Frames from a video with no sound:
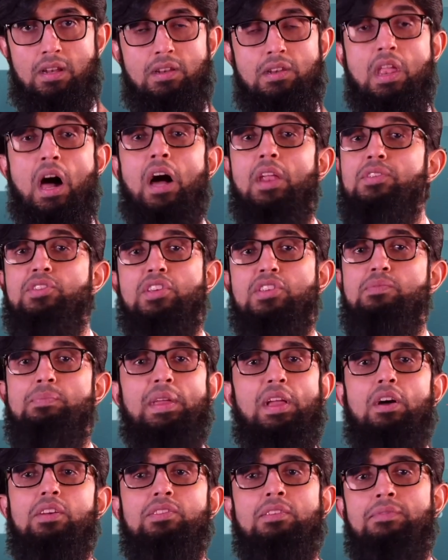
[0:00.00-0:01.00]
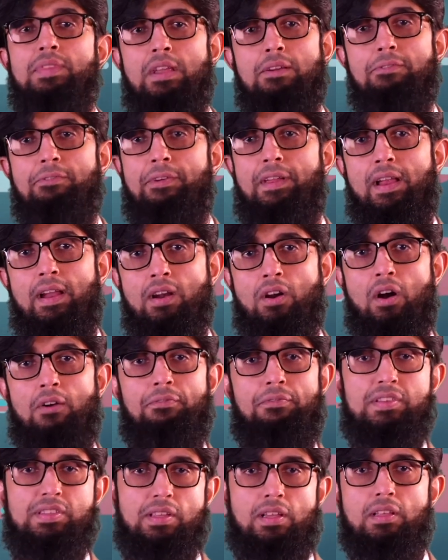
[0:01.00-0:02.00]
not just because of their fear of
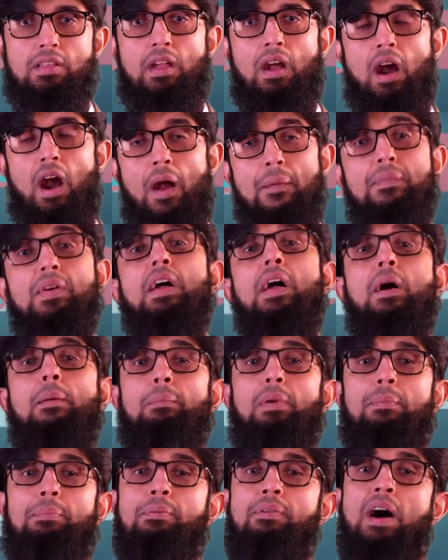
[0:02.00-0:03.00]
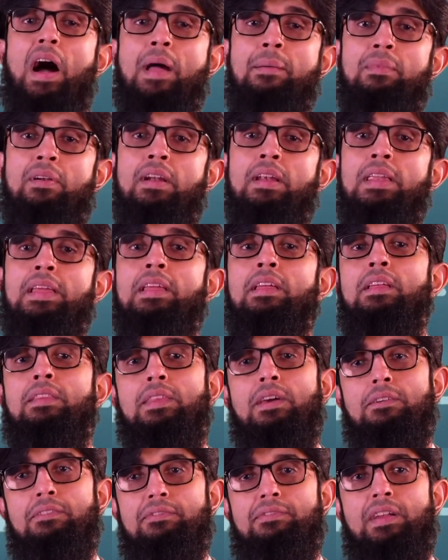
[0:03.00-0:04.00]
physical harm, but primarily
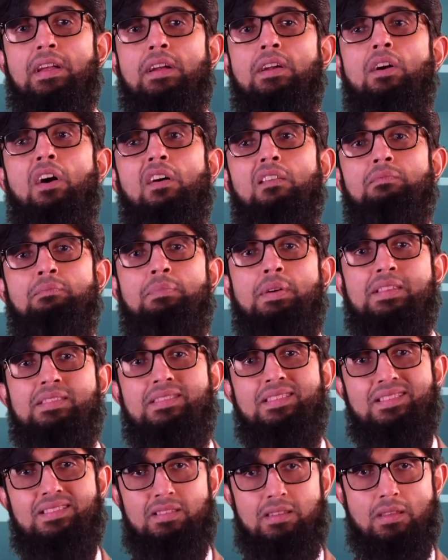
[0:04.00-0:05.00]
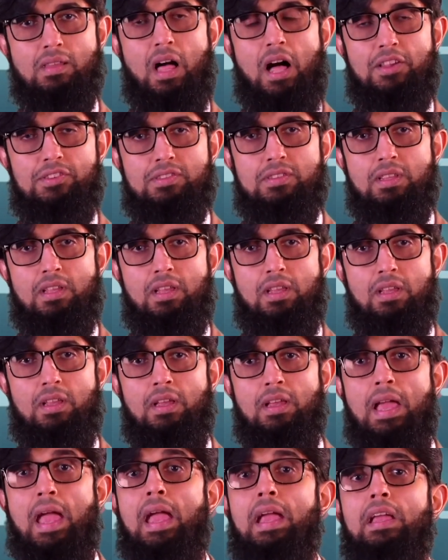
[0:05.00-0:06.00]
their fear of business loss.
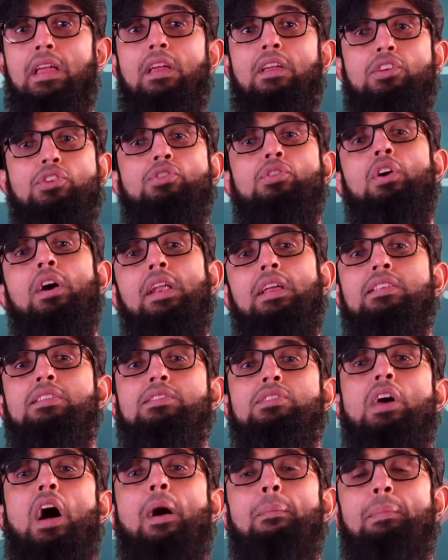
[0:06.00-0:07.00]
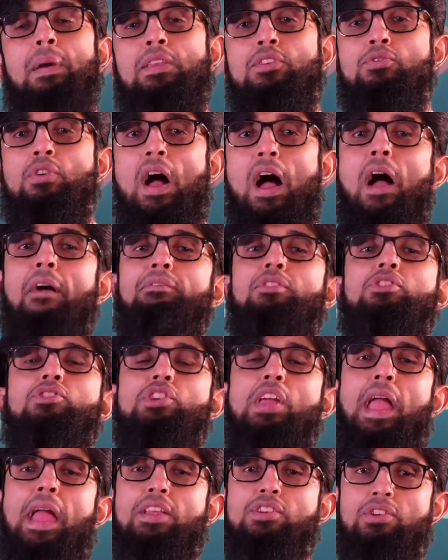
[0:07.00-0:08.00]
Hey, you gotta stop and you have to
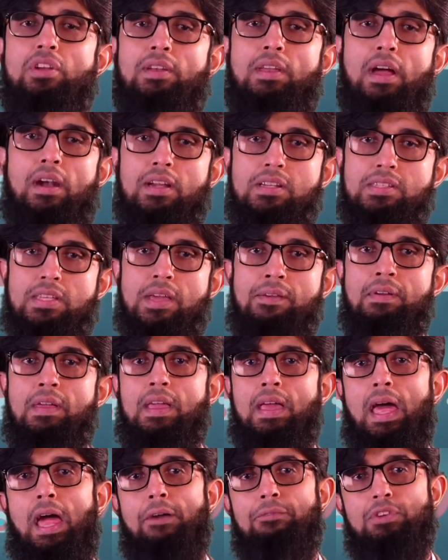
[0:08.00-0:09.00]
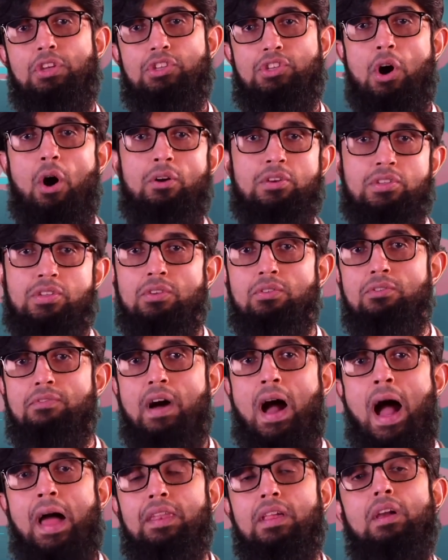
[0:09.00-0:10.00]
change your narrative. And if you don't do
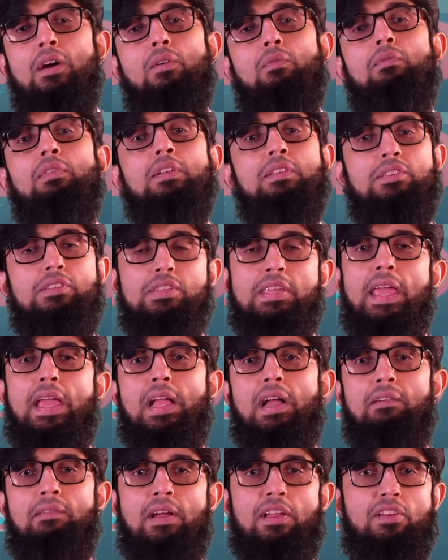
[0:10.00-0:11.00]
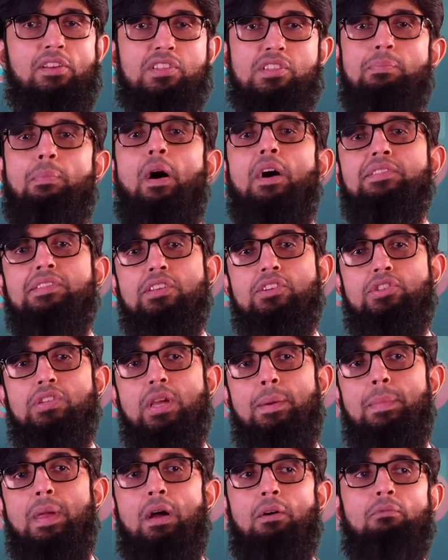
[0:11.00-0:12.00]
that, we'll take away your
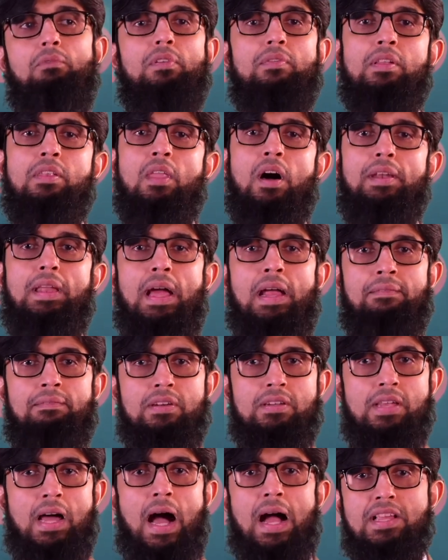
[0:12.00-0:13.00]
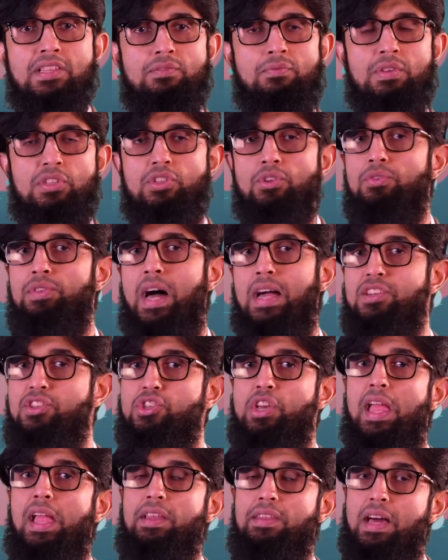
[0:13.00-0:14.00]
sponsorship. We will not advertise with you. That
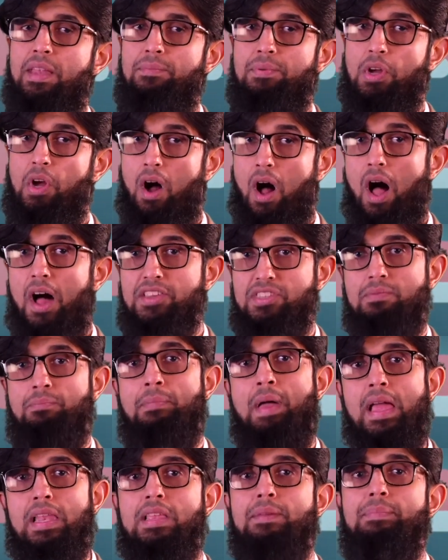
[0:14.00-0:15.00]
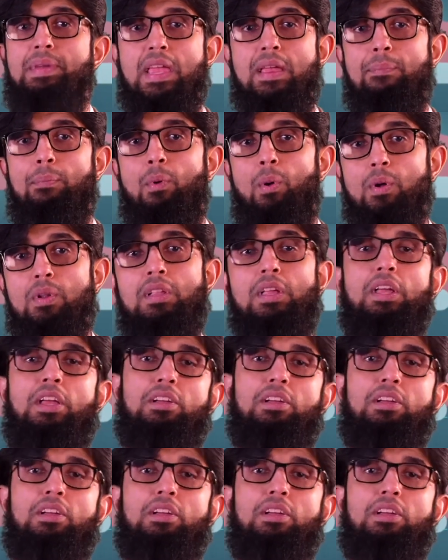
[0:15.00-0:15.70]
change that caused many people